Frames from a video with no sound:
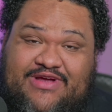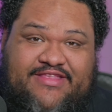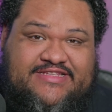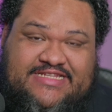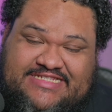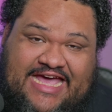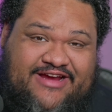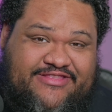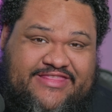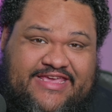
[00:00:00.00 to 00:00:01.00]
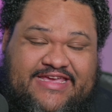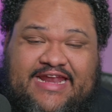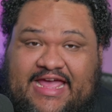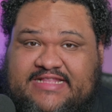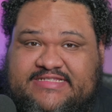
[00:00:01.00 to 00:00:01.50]
this entire thing,
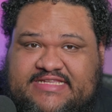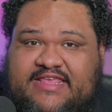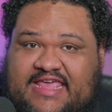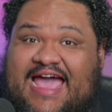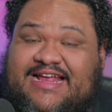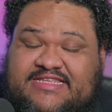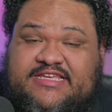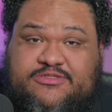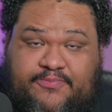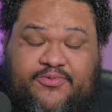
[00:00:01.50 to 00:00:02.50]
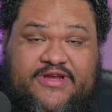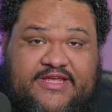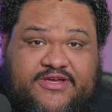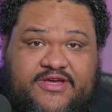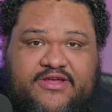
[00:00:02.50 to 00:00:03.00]
and I can say the acting is pretty
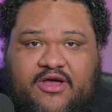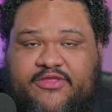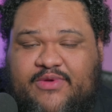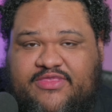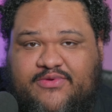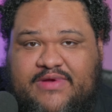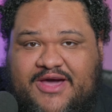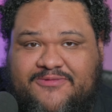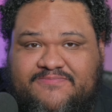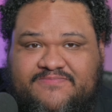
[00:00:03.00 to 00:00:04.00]
good all the way throughout. And